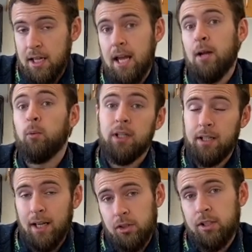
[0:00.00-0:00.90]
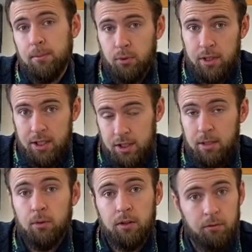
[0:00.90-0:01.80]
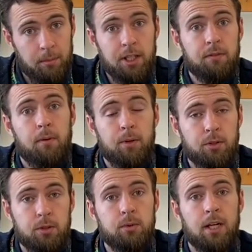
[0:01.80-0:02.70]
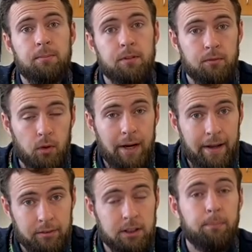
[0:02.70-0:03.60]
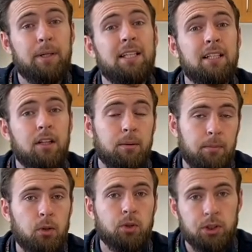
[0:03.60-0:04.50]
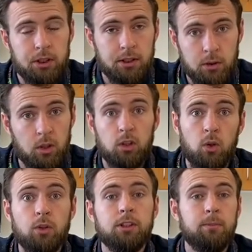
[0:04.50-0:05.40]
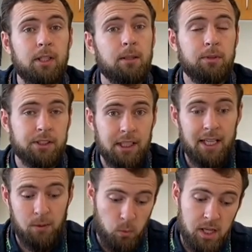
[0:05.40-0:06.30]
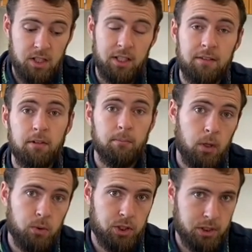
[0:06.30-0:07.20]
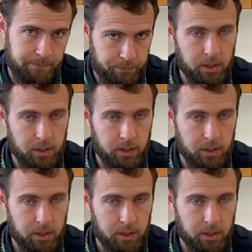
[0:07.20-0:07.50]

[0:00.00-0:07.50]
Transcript: And we can actually get pretty similar information from those two types of graphs depending on the motion. And so our goal is to be able to say, with a given motion,